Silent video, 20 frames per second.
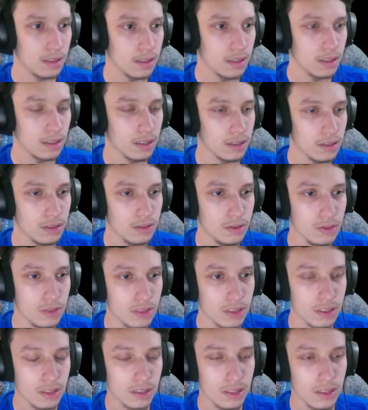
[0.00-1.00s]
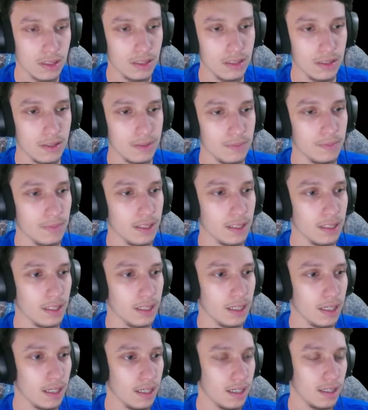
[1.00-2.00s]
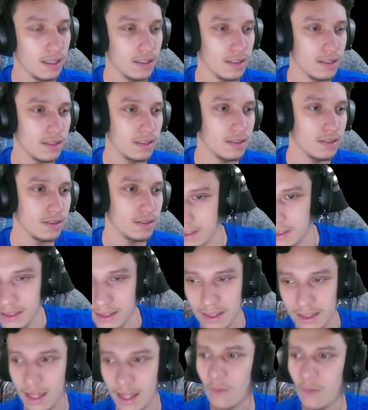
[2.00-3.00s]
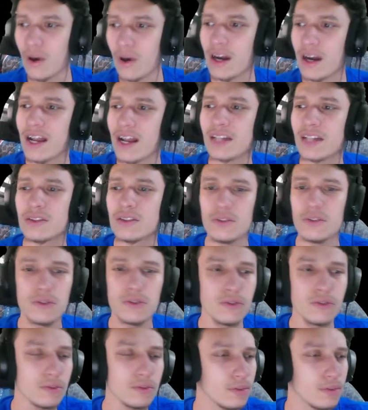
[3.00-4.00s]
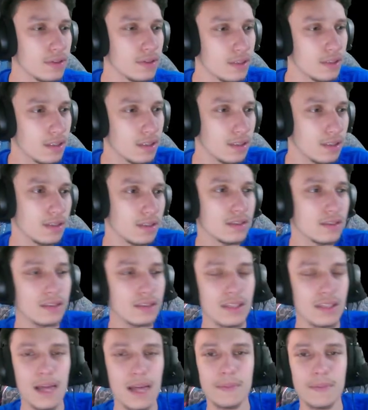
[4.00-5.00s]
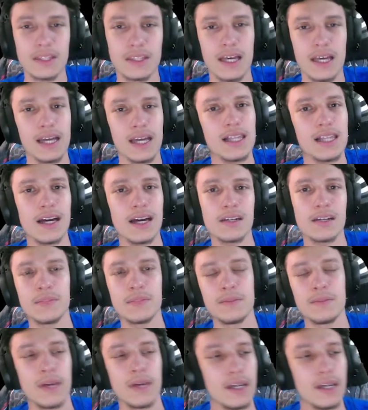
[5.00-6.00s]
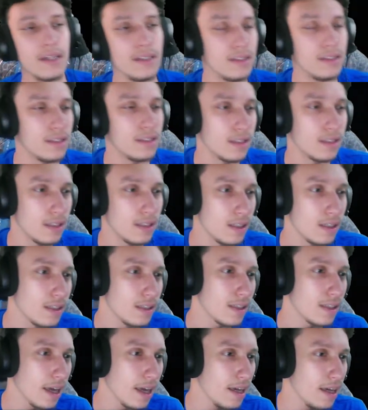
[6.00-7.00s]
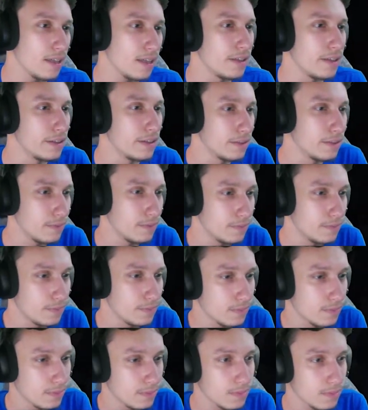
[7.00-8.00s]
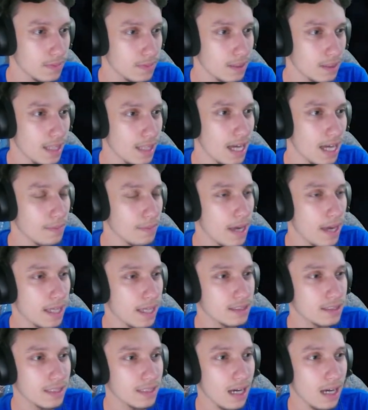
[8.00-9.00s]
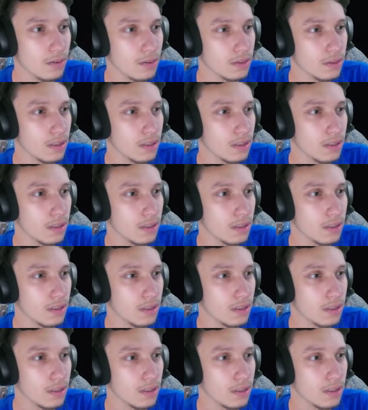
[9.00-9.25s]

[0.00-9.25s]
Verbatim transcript: This dude just... My God. Now, what did I do? Slapping the hell out of me, man. Damn. Knock my ass out.